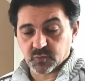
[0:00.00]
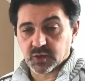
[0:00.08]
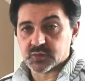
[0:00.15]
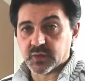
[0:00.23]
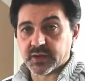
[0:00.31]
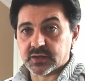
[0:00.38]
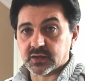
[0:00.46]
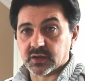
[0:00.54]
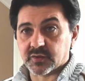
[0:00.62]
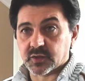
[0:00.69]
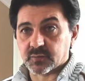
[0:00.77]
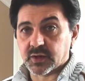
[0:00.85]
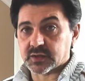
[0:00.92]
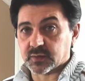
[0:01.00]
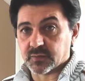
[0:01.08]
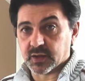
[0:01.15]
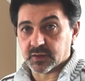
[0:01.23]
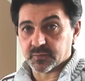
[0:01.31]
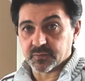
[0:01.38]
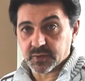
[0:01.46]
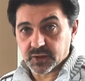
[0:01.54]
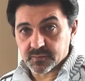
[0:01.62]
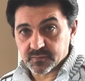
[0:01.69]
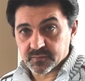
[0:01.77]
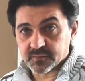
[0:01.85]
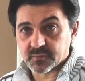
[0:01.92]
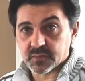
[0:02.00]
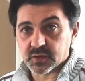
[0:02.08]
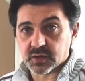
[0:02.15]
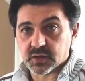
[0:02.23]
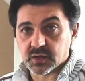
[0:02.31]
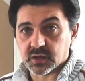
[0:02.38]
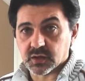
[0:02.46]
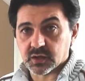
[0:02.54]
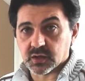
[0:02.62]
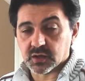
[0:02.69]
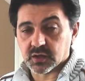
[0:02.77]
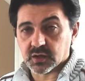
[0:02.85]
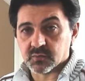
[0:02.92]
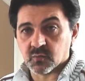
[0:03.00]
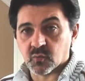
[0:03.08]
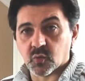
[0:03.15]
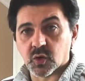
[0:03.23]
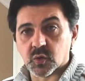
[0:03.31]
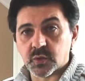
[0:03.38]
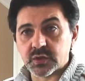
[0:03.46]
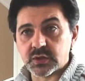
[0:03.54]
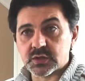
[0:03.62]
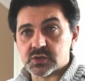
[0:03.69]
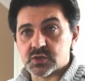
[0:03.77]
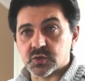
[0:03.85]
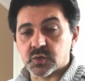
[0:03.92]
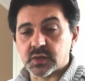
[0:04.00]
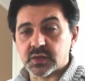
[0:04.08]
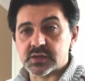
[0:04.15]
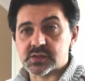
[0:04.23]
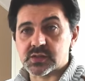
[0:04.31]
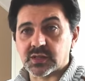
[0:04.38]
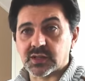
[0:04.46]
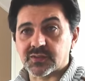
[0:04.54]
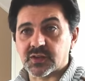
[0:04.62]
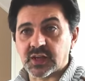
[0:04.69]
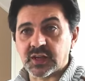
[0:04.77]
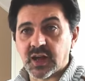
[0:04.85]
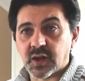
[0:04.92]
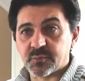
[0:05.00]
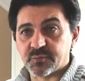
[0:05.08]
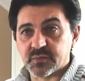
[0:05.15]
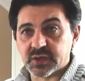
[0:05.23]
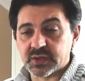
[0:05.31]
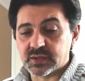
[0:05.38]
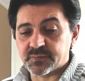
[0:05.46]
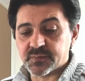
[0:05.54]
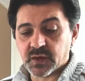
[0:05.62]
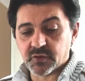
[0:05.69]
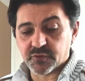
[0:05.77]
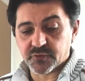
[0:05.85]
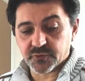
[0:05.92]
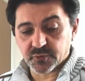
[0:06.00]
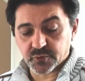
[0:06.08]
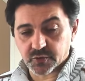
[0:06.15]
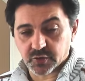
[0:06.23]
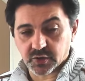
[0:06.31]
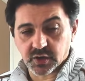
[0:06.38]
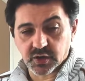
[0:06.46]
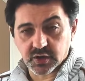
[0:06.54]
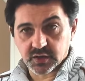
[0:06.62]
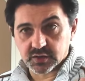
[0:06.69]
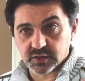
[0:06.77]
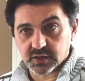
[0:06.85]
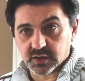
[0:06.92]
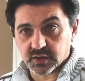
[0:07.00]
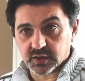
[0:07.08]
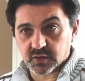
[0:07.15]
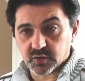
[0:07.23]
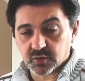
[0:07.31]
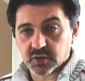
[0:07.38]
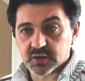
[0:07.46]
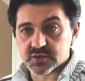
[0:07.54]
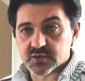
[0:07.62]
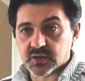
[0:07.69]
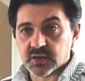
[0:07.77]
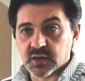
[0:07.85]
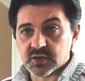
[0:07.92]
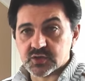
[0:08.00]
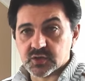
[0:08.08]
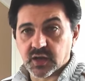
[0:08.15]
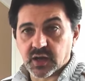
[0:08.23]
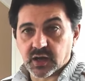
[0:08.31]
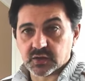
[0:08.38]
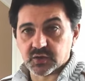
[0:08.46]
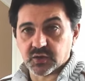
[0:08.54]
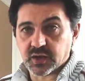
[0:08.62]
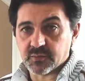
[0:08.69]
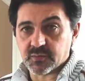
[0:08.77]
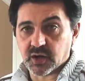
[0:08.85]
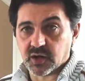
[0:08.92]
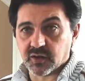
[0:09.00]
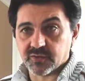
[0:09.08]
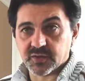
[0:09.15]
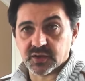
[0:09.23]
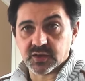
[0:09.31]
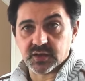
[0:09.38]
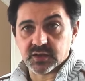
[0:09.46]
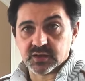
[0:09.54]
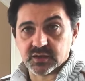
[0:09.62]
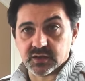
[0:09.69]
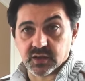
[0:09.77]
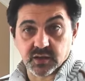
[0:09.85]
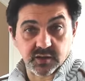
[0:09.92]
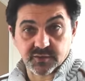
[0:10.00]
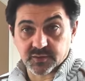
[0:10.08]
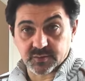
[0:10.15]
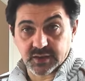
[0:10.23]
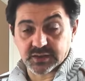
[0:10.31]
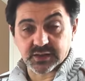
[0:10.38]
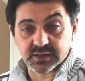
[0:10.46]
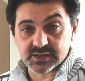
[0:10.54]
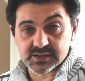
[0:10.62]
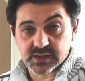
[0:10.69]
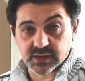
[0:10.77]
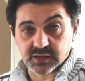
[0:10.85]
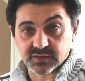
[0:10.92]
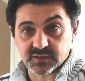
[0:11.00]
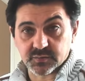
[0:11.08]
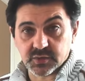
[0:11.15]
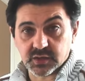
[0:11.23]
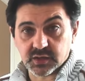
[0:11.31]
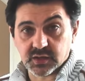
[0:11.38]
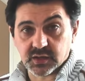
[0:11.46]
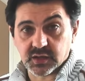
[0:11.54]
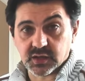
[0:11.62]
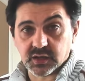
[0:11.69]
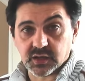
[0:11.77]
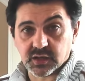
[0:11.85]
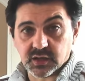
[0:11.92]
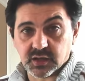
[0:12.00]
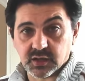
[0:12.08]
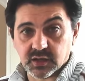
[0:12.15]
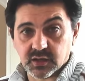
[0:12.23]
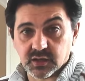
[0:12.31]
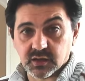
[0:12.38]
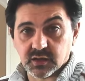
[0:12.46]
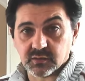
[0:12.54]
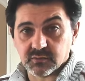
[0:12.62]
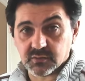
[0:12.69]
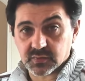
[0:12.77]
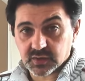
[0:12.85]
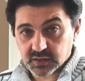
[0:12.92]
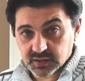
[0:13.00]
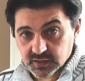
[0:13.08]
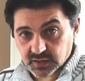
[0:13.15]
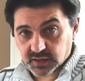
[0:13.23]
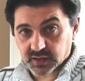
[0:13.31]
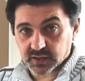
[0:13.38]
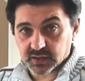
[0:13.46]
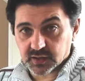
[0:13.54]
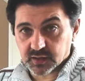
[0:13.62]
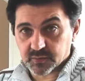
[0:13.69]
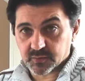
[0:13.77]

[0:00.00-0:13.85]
Once we get to the fermata bar, pim pim, what we need to do is to give an upbeat for the orchestra to come off the fermata itself. Pim, click.